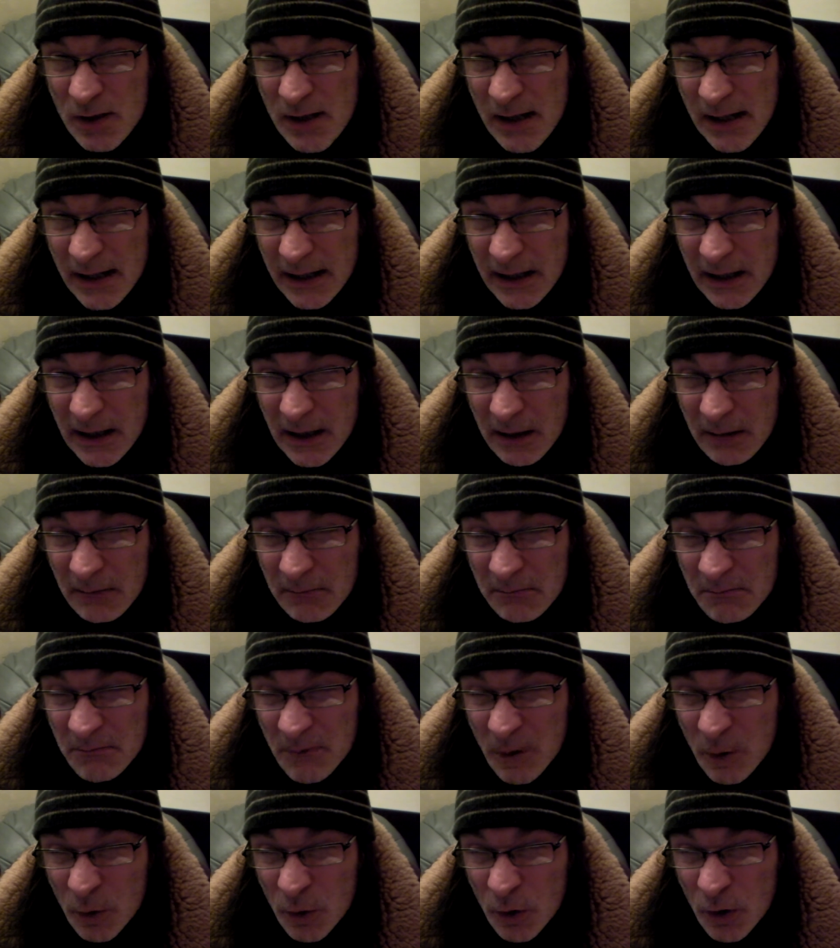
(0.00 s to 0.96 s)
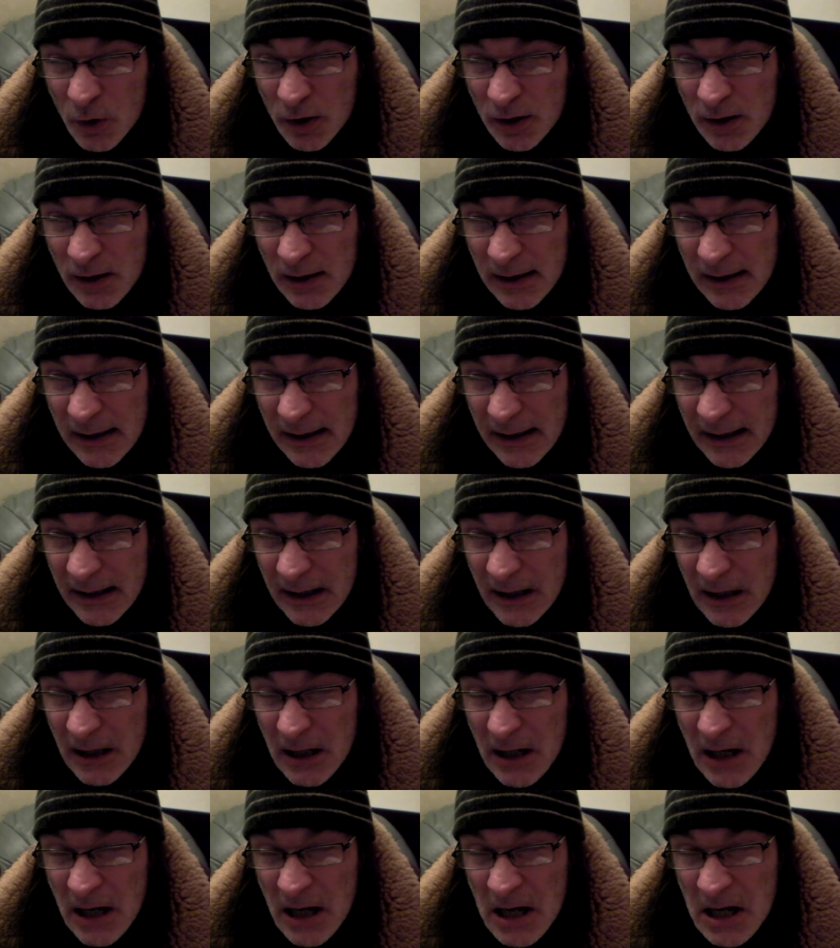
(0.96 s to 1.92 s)
like an
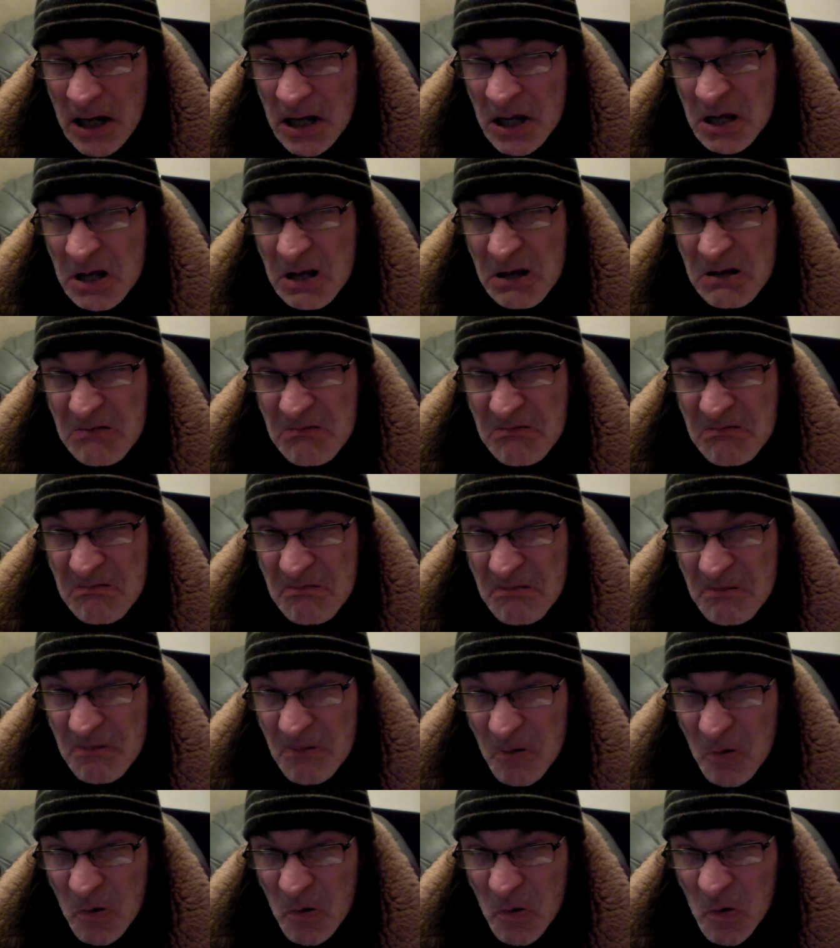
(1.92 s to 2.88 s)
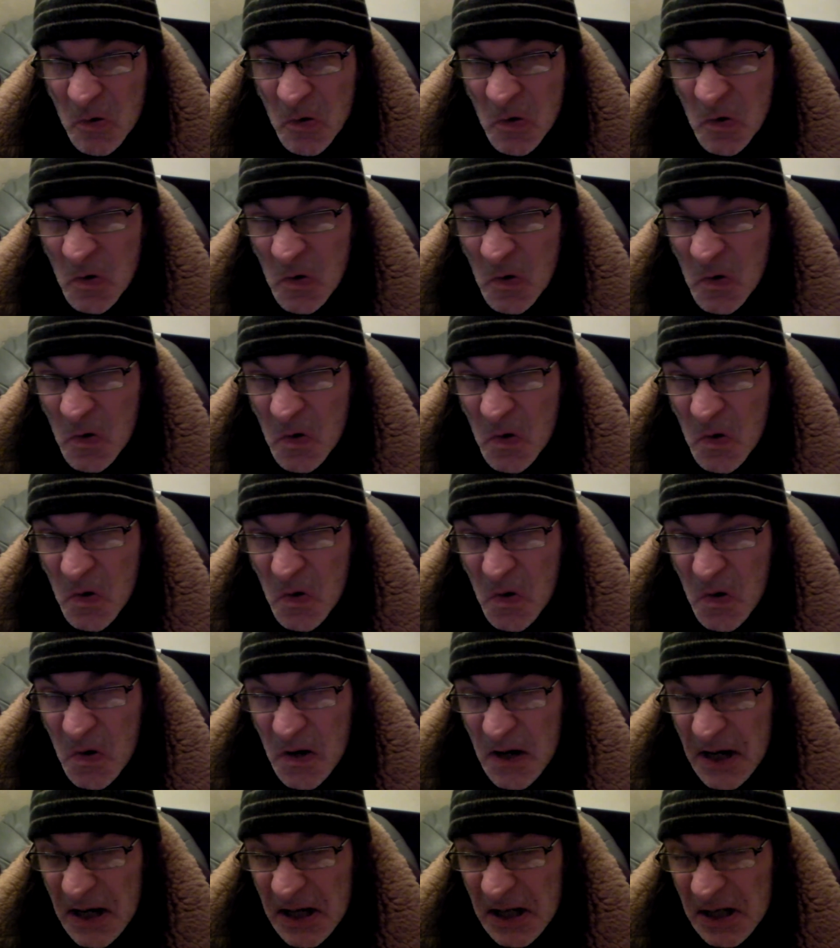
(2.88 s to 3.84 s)
underlying,
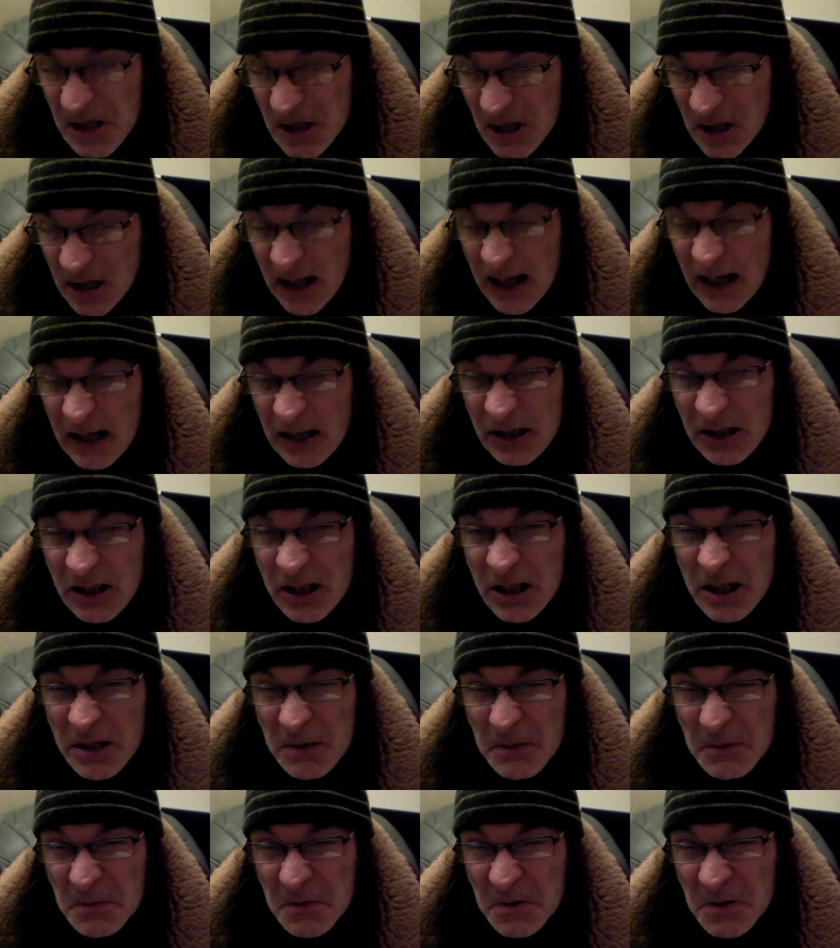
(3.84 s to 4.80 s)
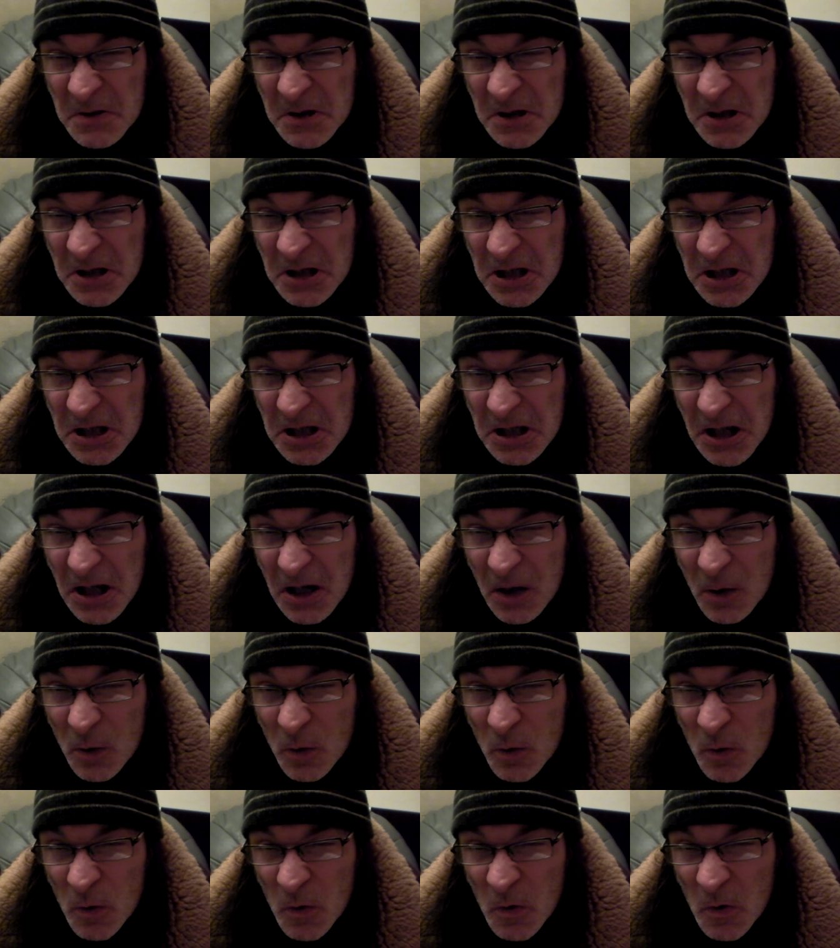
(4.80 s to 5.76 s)
oh, he's classing me.
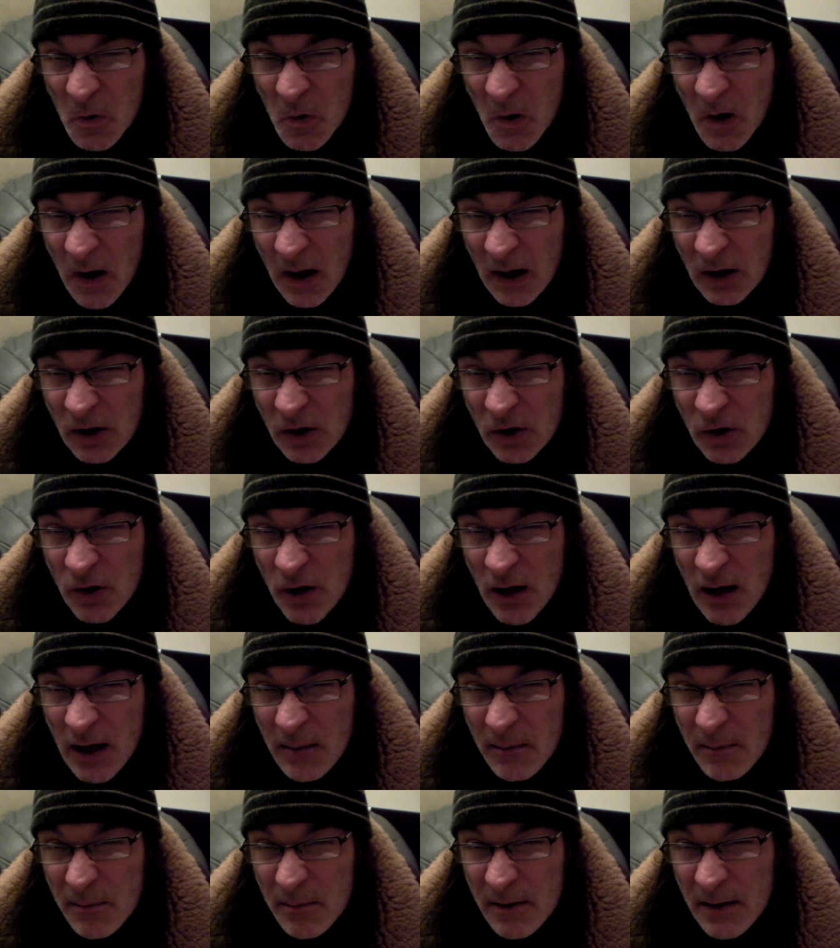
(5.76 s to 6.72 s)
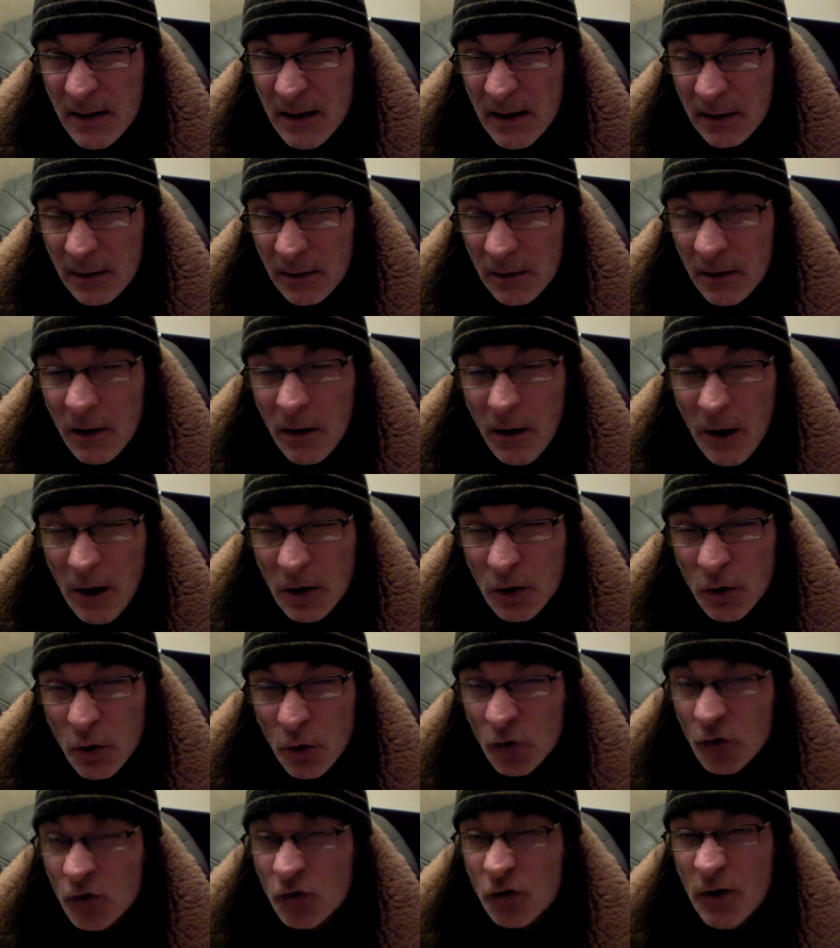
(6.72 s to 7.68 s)
Oh, I'll try and be. No, I
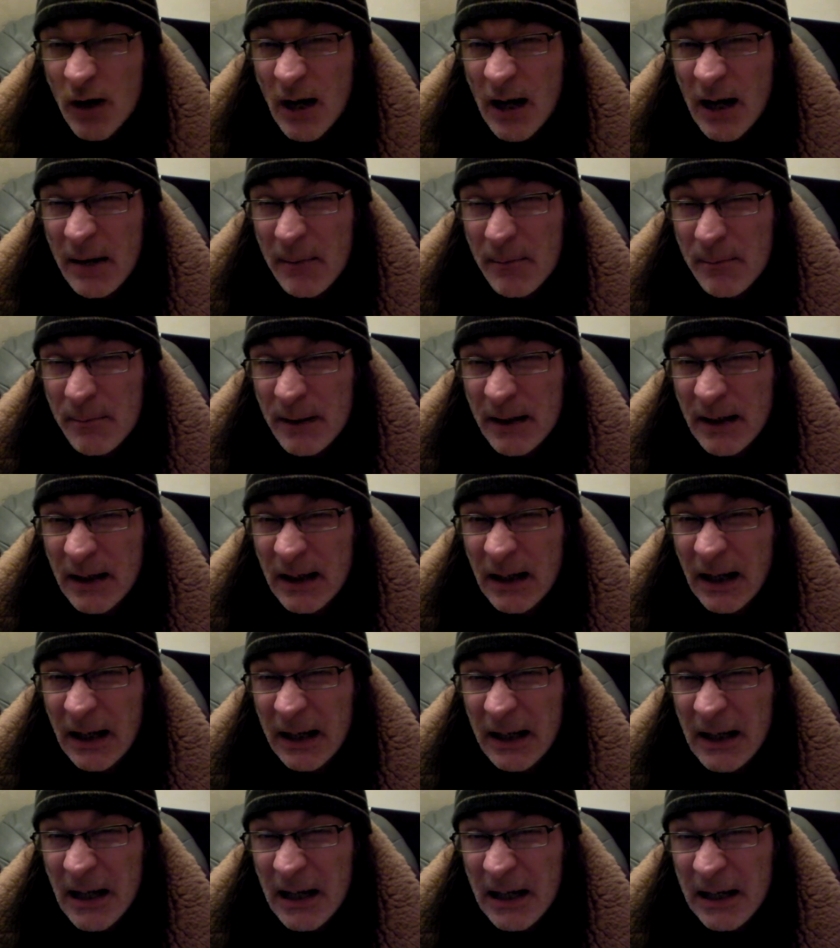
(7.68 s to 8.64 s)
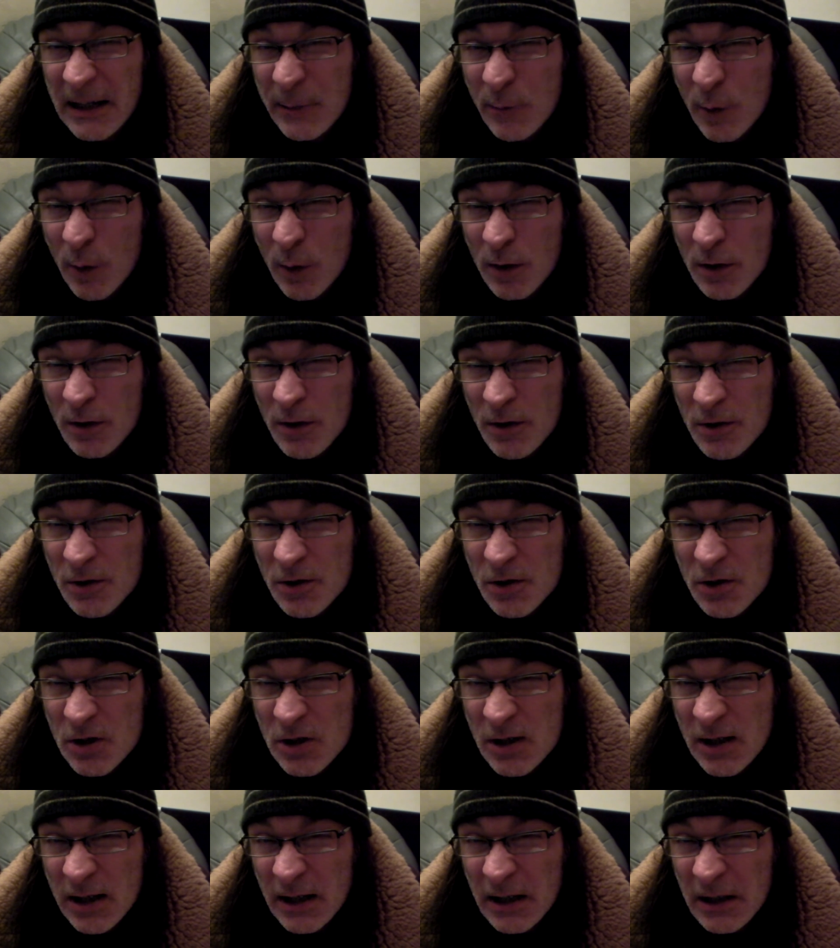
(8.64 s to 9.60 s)
don't try and be like anyone. I'm
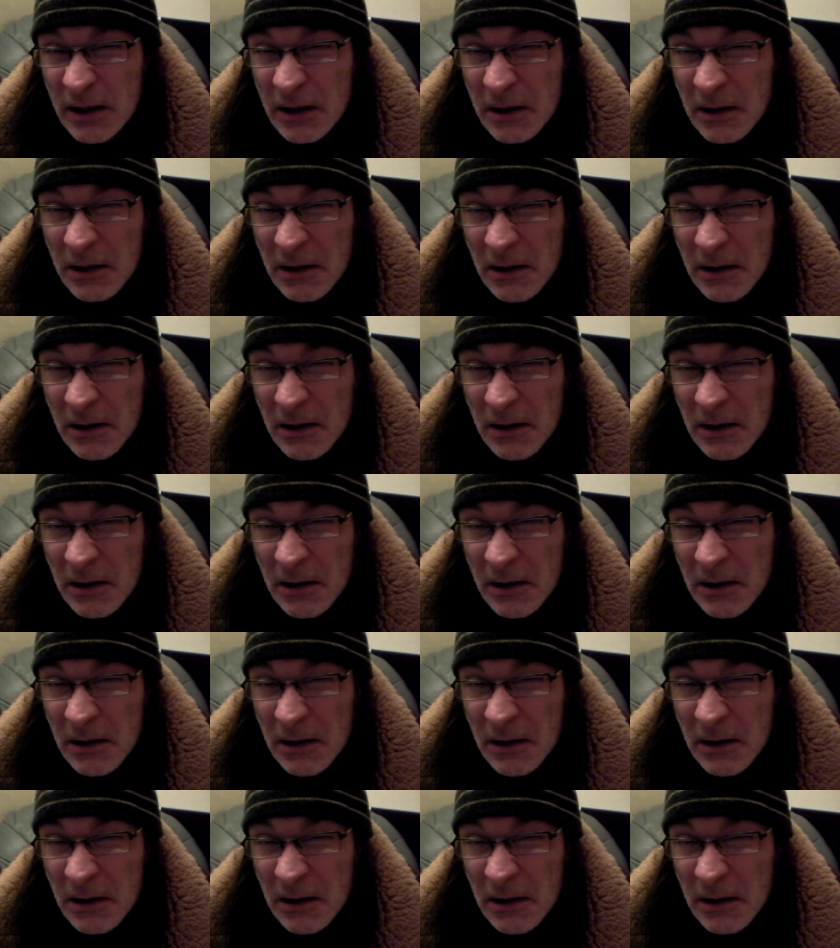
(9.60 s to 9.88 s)
just like,